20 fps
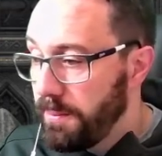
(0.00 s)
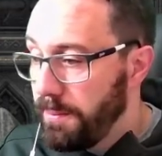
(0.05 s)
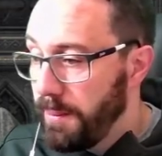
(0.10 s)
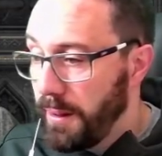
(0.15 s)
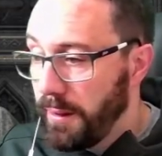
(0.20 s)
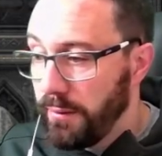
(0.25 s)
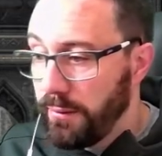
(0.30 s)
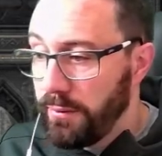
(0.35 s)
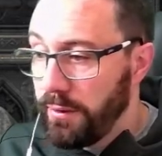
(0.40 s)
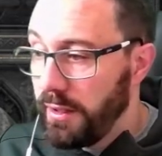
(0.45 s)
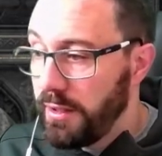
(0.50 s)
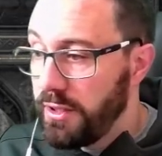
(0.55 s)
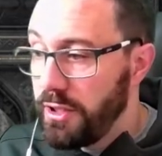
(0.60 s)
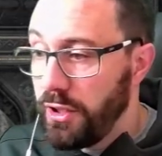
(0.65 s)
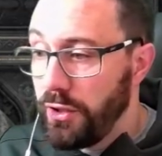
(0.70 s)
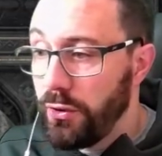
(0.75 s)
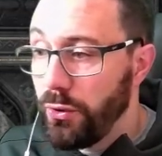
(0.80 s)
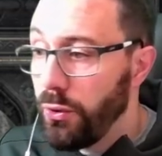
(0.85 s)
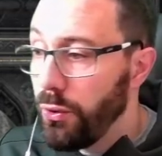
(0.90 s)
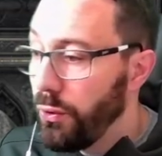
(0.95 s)
belt, rings, you
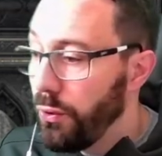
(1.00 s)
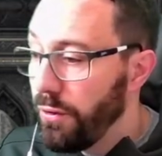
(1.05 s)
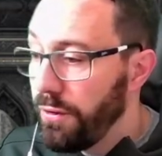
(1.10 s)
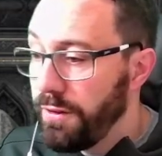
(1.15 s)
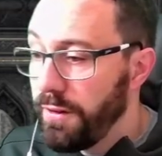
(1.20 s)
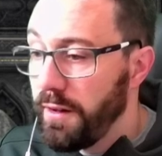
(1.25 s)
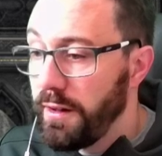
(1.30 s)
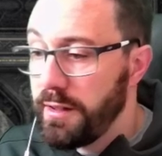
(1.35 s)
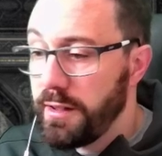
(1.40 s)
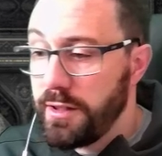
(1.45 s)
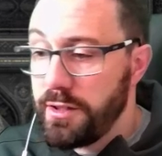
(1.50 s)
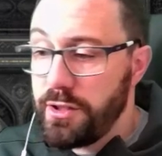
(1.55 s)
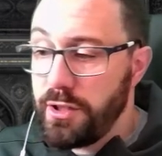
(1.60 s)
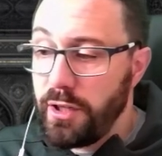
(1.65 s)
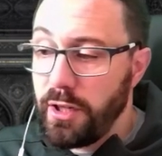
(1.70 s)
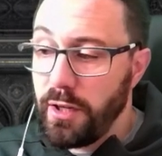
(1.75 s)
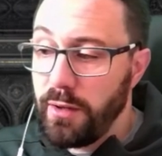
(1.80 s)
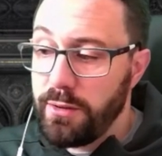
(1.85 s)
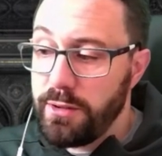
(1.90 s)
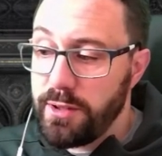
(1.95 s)
can all find as you
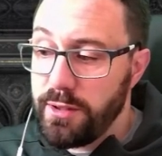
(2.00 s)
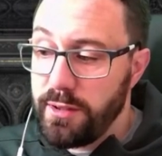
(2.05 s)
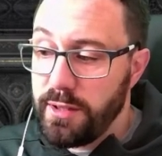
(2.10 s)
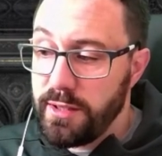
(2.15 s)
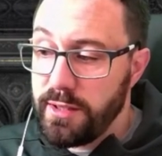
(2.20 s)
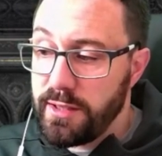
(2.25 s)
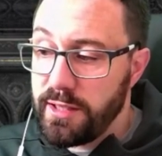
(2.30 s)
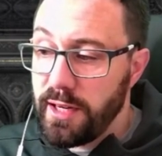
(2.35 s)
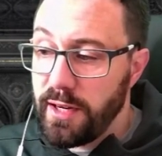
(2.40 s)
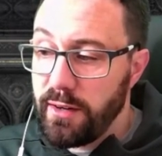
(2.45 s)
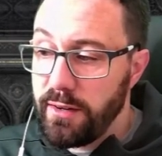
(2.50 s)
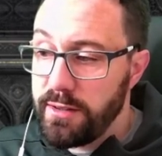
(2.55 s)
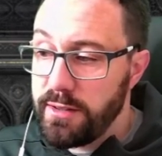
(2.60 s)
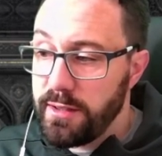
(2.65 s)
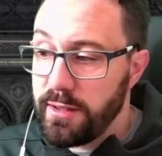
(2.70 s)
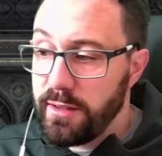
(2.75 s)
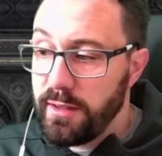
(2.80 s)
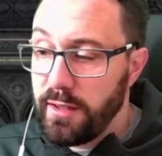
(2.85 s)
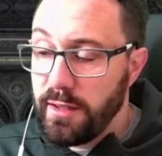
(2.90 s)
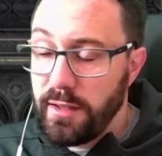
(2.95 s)
go, so this
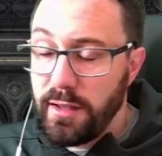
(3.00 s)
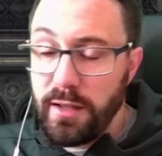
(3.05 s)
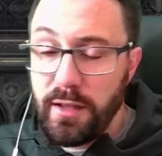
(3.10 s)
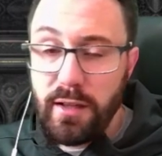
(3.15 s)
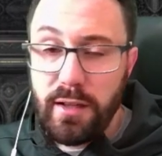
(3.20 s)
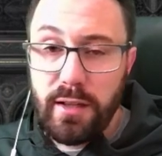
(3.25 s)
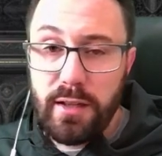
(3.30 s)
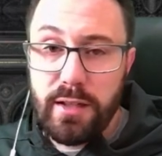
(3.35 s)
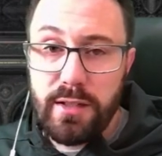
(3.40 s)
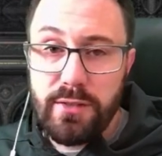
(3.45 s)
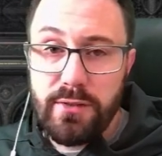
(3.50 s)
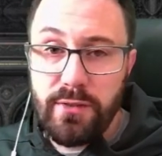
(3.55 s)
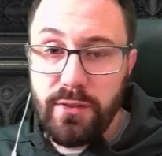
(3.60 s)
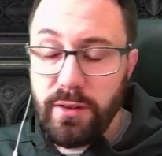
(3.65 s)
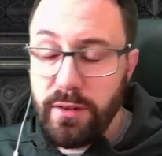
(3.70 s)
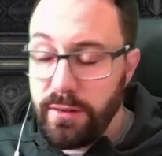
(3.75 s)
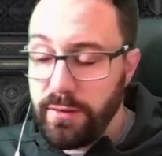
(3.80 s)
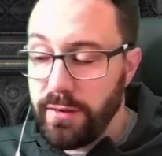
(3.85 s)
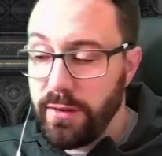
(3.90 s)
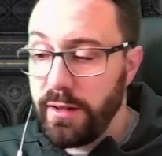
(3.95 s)
character is
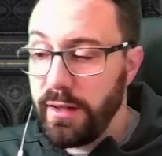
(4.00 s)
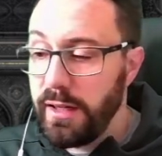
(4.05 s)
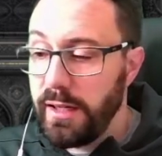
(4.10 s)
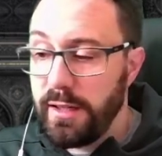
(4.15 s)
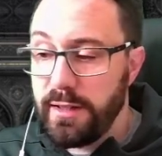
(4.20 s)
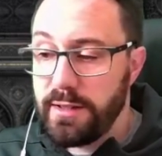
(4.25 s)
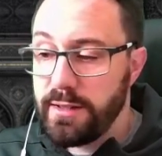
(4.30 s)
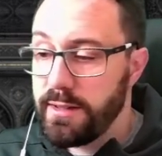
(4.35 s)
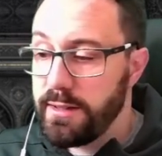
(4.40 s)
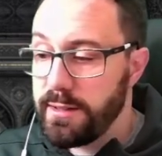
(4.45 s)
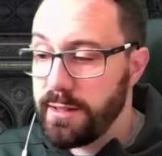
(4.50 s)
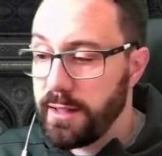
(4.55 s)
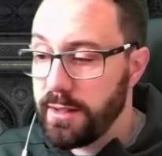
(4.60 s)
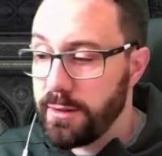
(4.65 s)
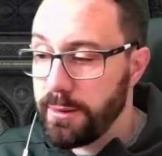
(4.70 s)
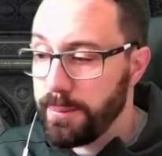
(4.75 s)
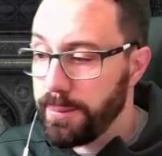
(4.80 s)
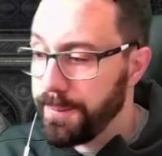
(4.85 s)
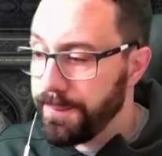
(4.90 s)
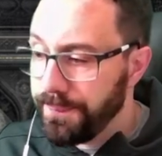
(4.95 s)
very, very easy to set
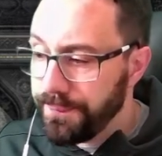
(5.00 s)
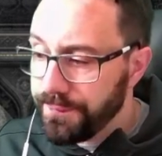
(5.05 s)
up.